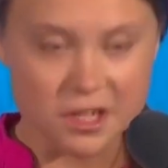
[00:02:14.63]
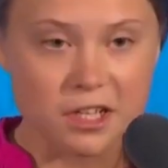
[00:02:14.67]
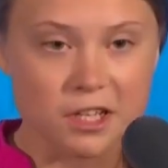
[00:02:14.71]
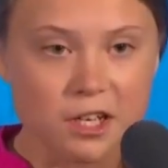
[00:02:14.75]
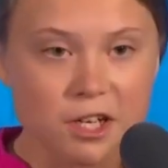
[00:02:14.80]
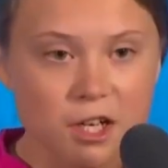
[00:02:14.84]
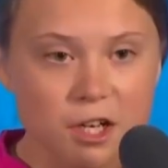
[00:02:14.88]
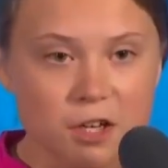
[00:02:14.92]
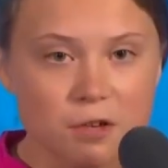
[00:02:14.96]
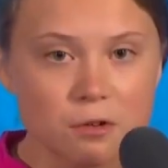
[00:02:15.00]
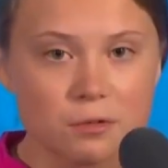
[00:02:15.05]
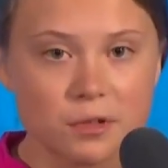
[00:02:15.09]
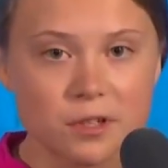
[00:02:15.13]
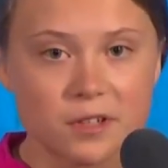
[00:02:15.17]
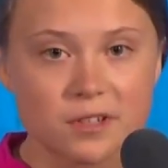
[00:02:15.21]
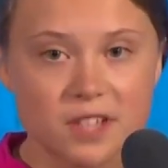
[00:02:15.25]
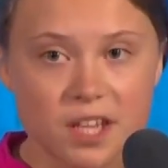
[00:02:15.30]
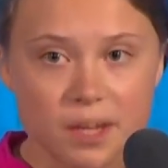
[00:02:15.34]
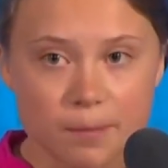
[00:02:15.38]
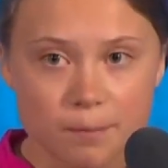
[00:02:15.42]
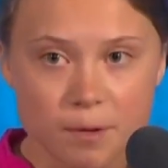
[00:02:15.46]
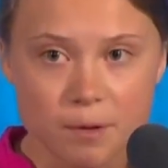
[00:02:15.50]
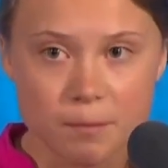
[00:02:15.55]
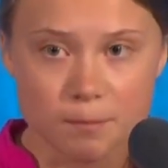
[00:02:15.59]
include
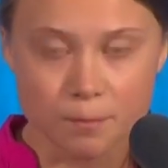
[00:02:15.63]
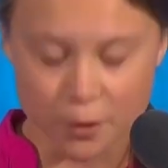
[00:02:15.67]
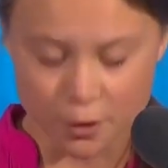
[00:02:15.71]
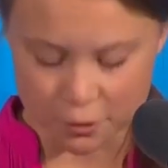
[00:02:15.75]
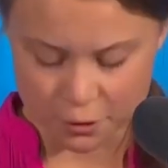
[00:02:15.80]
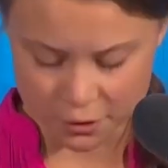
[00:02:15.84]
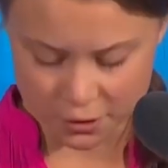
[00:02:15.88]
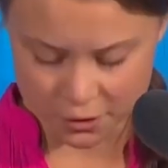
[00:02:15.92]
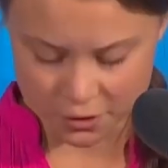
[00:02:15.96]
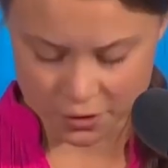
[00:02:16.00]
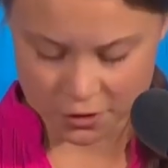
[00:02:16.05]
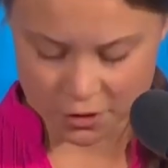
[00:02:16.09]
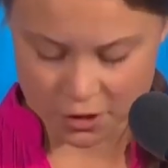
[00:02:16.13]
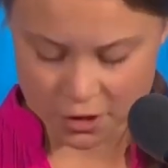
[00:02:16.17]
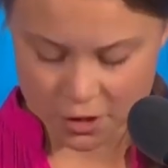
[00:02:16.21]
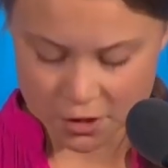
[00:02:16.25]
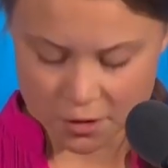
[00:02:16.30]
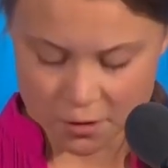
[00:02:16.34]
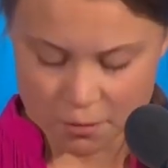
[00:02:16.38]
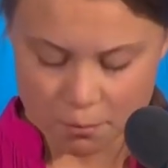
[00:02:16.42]
tipping points,